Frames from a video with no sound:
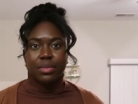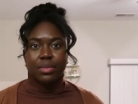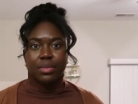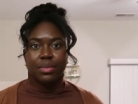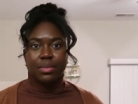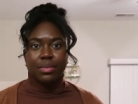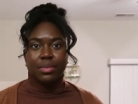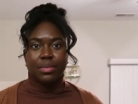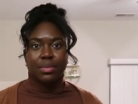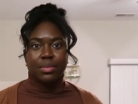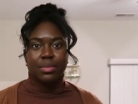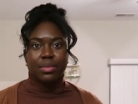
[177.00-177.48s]

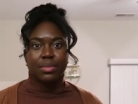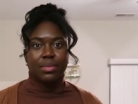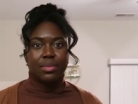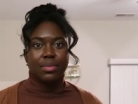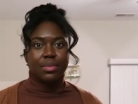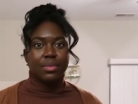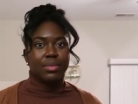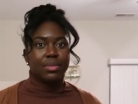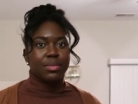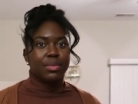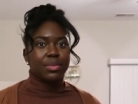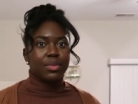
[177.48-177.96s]
You
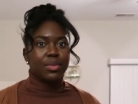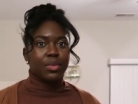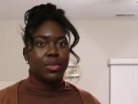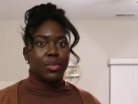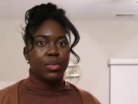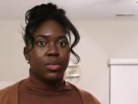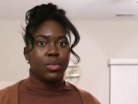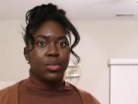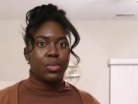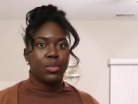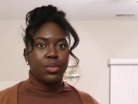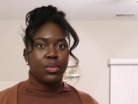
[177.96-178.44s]
haven't,
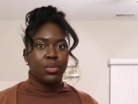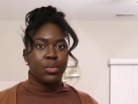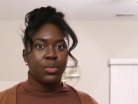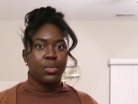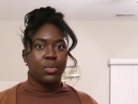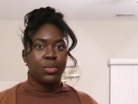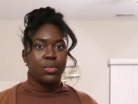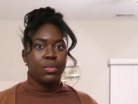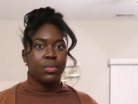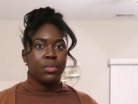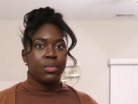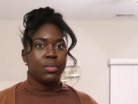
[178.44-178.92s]
don't
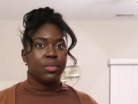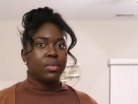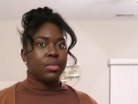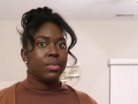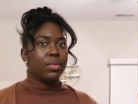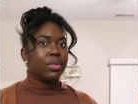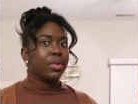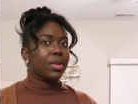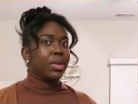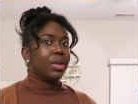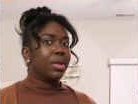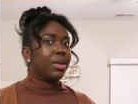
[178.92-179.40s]
you have a
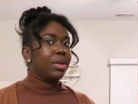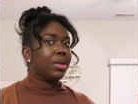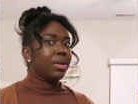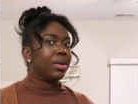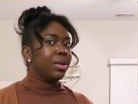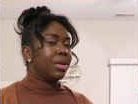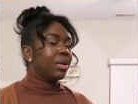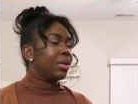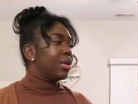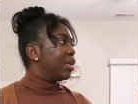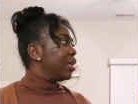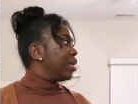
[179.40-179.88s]

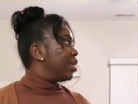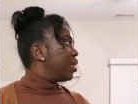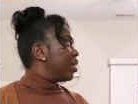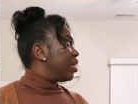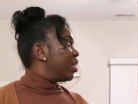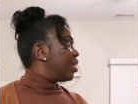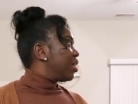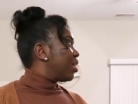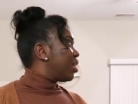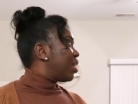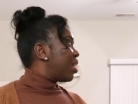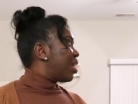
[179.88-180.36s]
tripod?
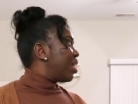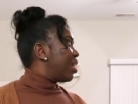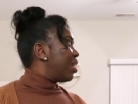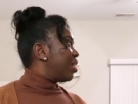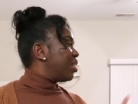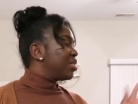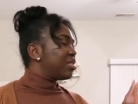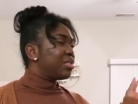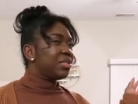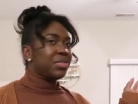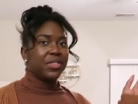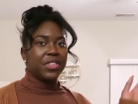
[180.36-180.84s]
Uh,
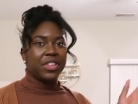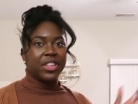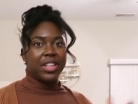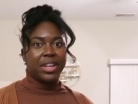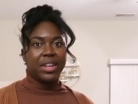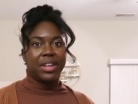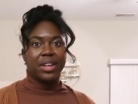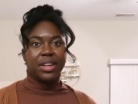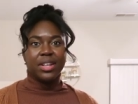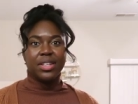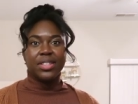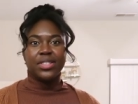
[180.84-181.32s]
it's over
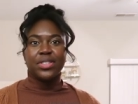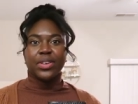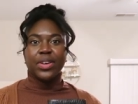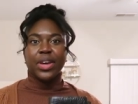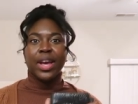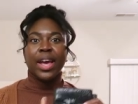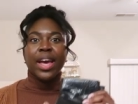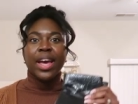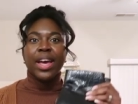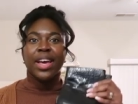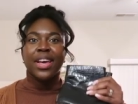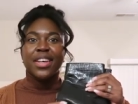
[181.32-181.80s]
there, it's
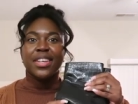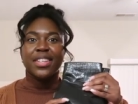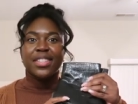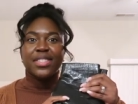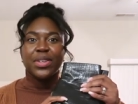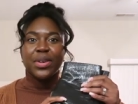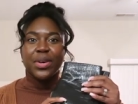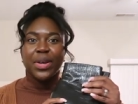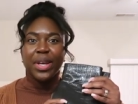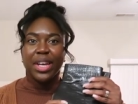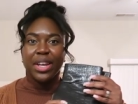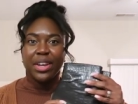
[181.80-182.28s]
okay.
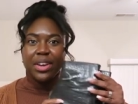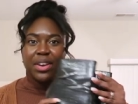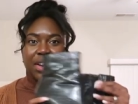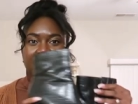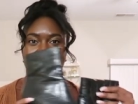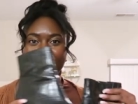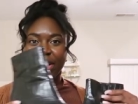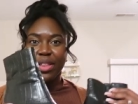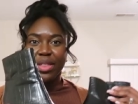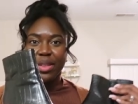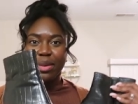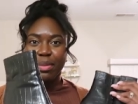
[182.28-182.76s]
So here
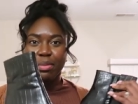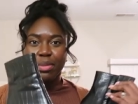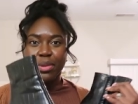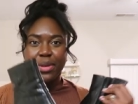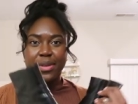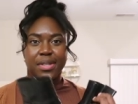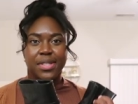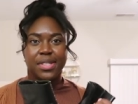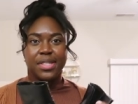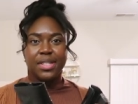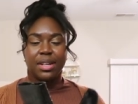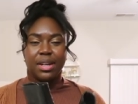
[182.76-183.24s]
are the
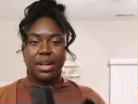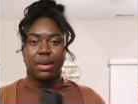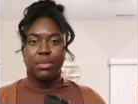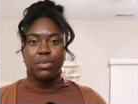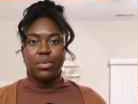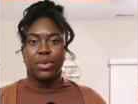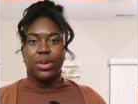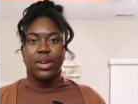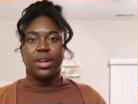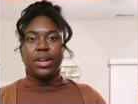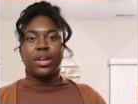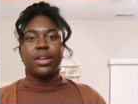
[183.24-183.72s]
boots that
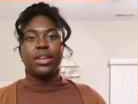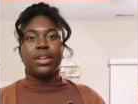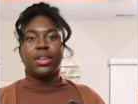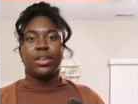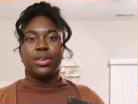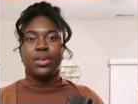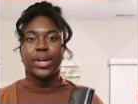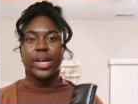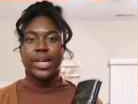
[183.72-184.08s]
I'm wearing. You